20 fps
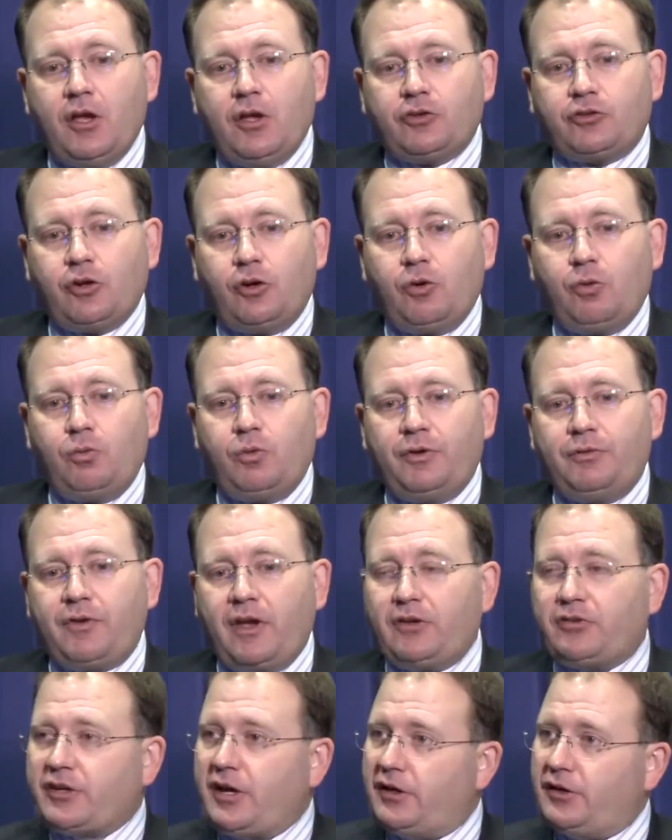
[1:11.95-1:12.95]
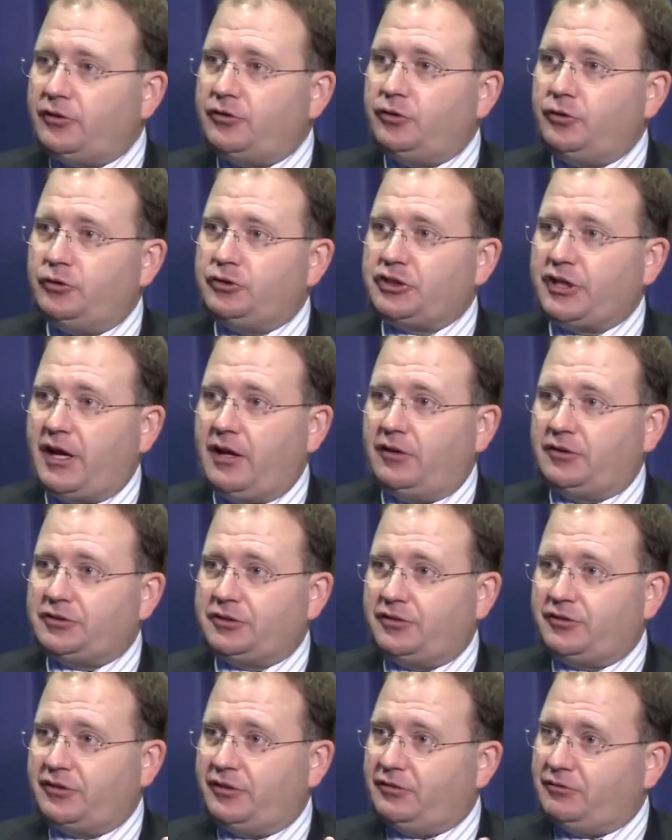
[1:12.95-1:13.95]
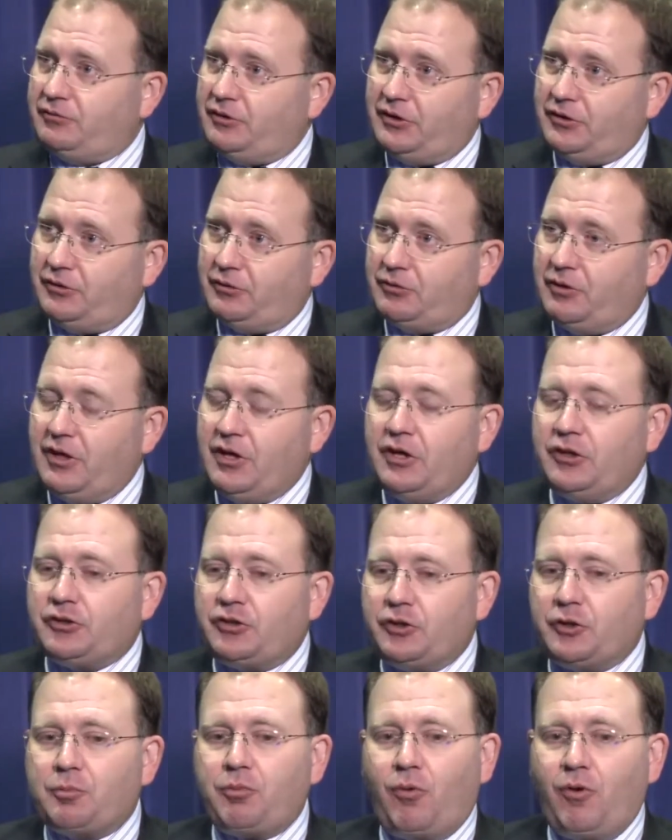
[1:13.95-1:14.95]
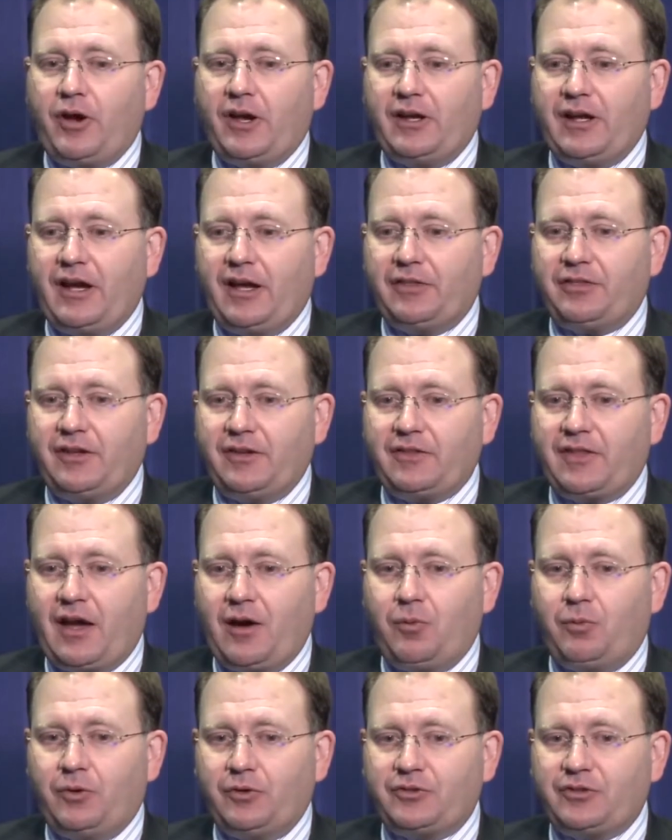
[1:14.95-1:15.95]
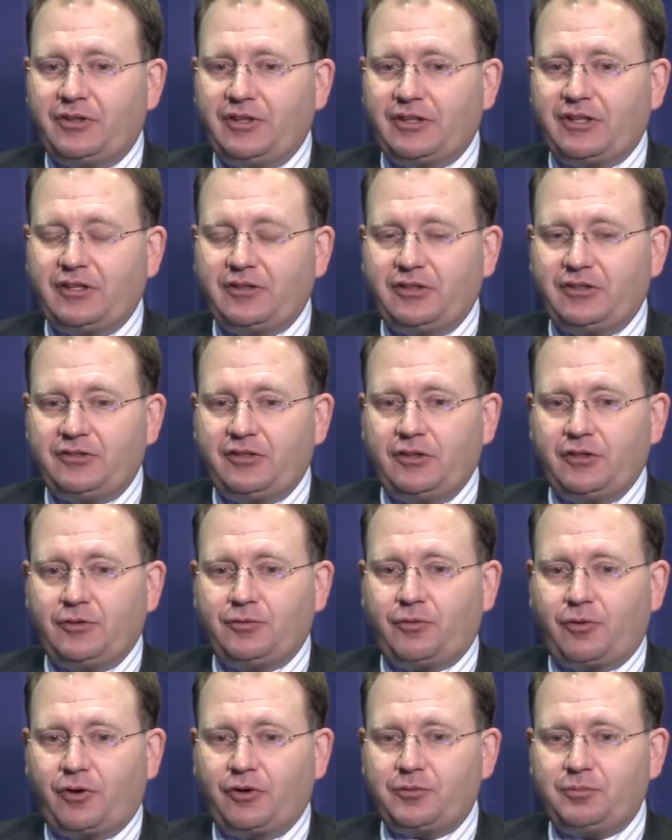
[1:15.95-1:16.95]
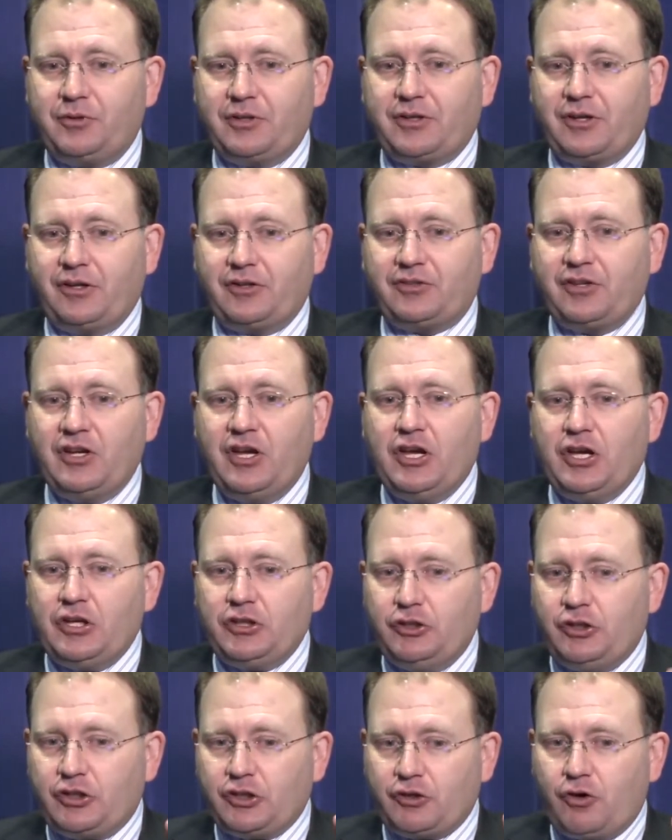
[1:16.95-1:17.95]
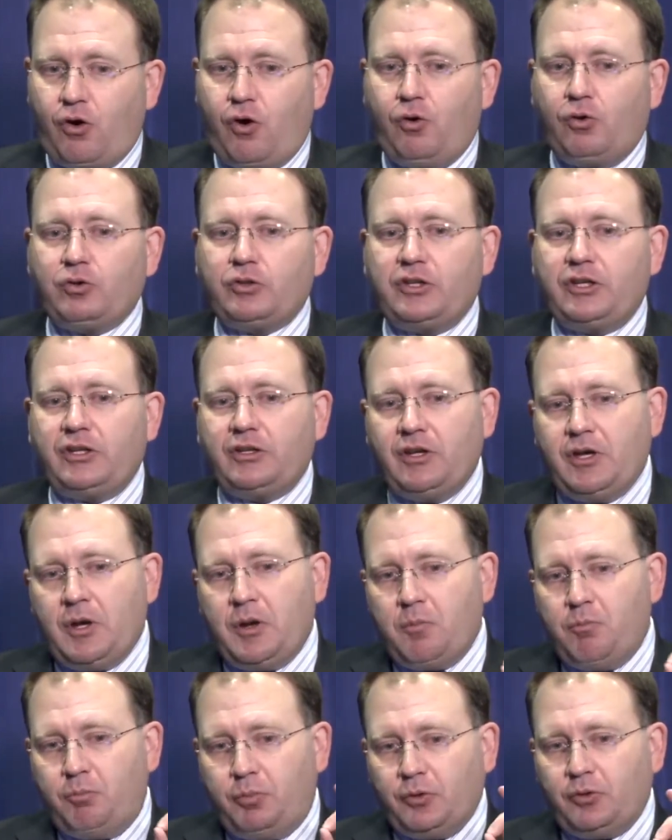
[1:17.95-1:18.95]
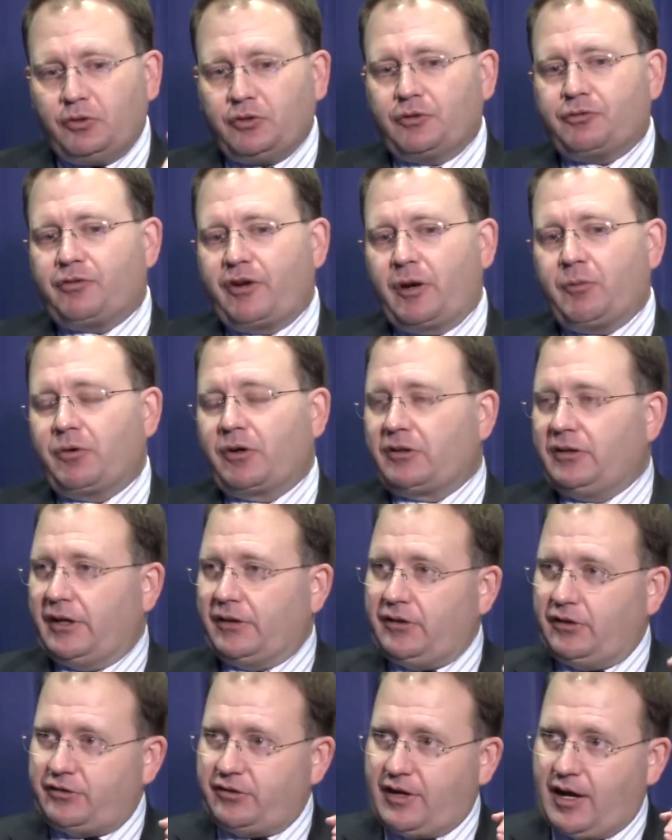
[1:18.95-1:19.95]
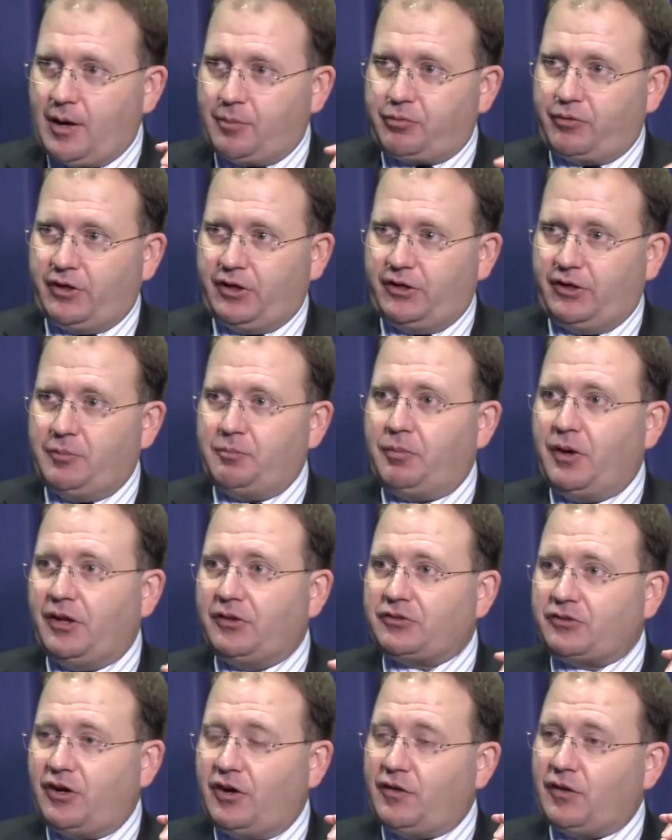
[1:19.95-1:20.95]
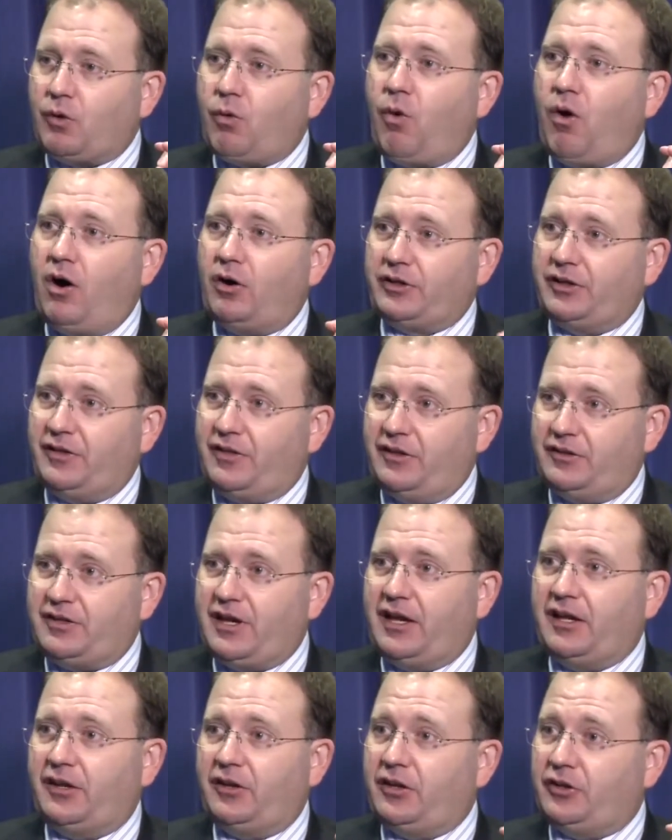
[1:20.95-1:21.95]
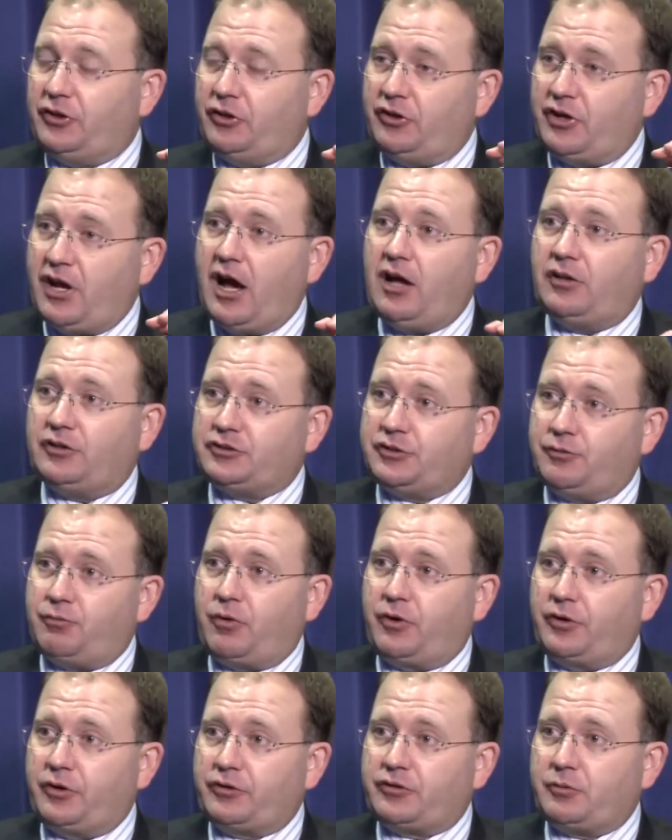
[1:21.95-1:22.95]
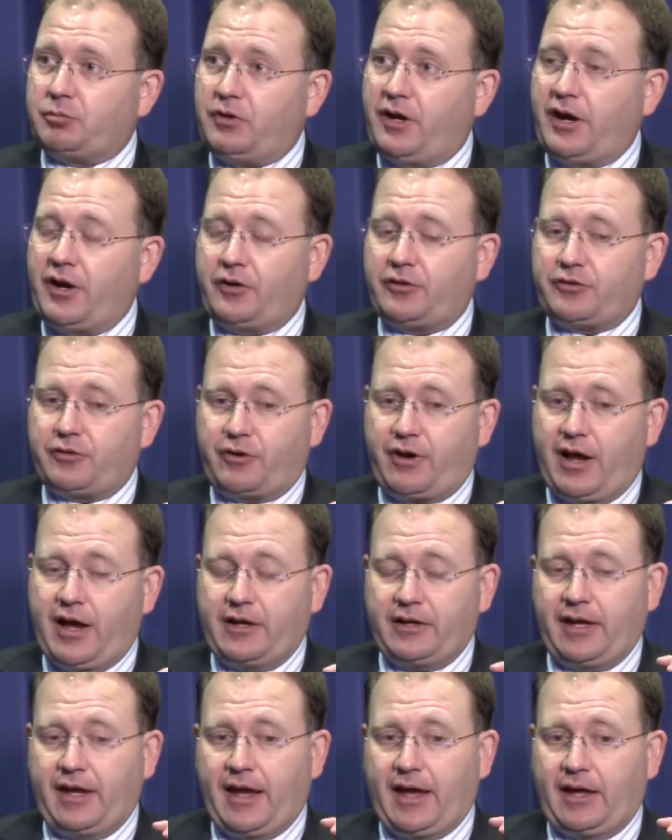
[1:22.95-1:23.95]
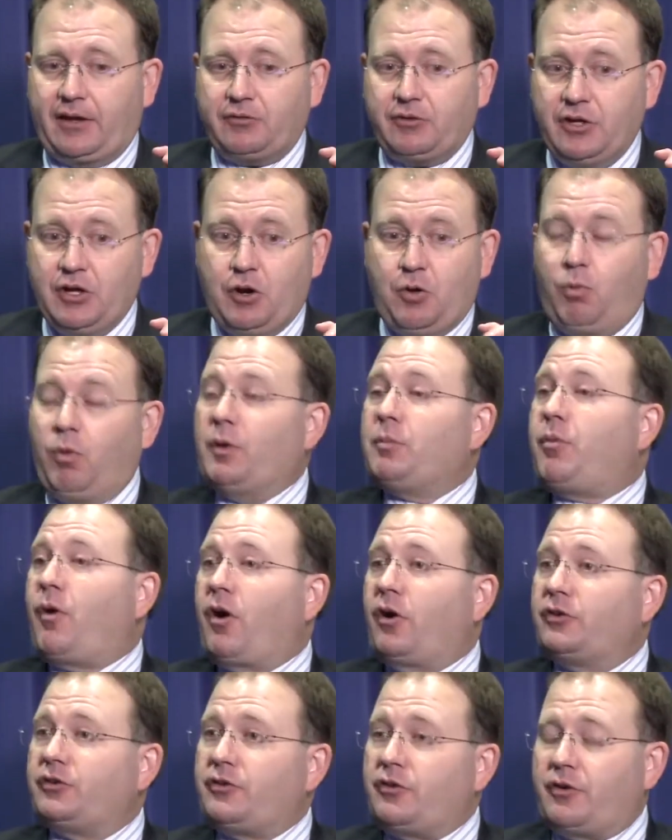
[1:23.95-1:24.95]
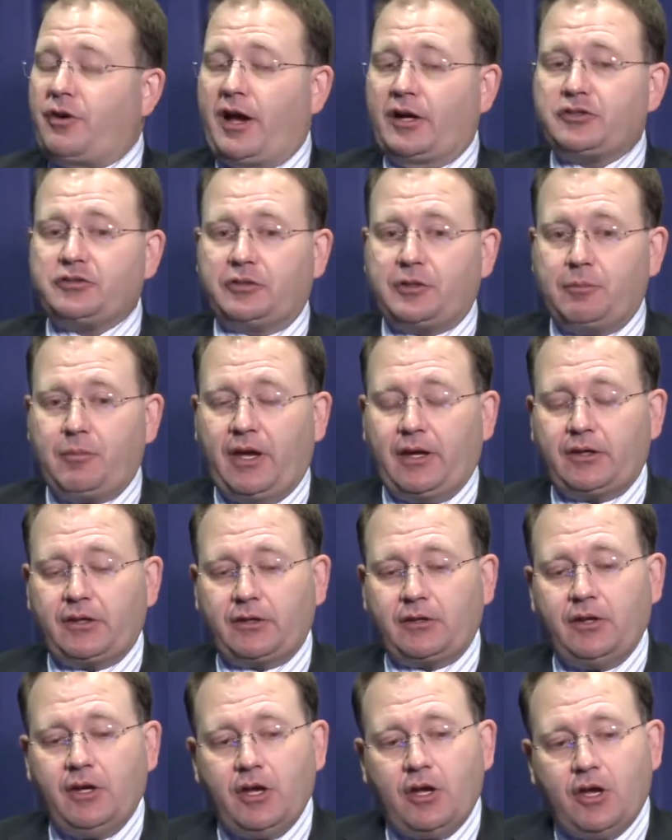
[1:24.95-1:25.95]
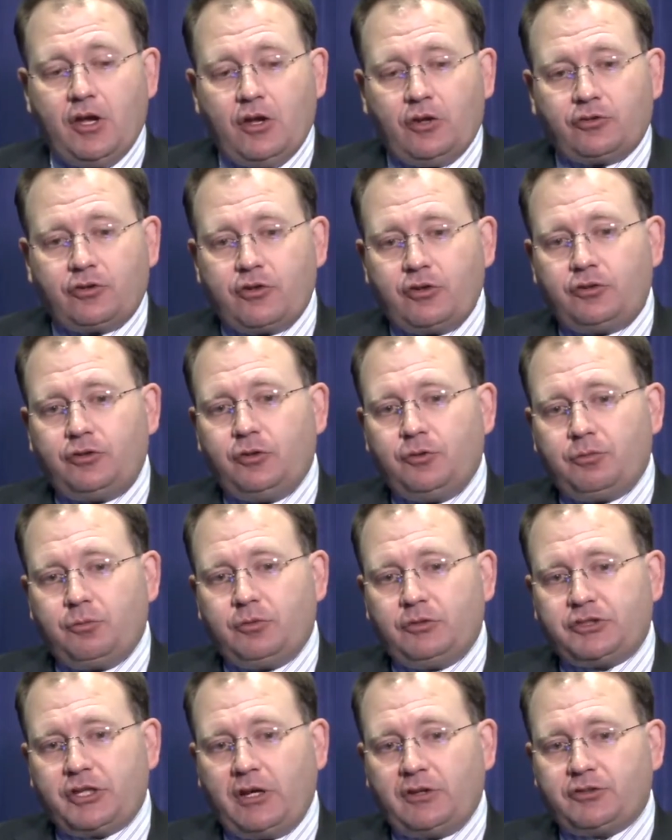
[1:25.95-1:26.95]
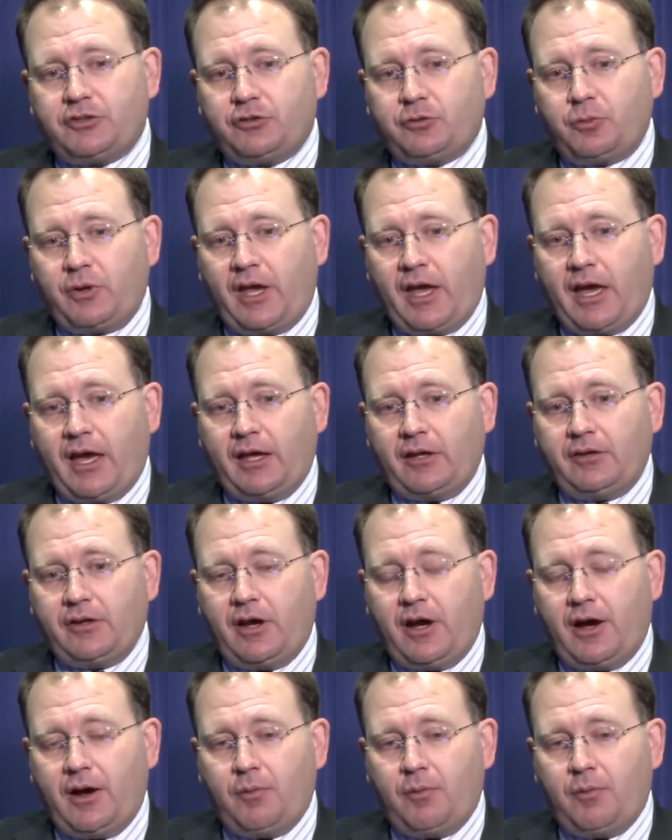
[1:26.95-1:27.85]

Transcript: So we face kind of two challenges, and to your point, I think that was an Achilles heel for us, because you can only build a framework like this and operate it based on the quality of the data and your knowledge of where your suppliers are at and what parts they're actually making. So the two challenges that we had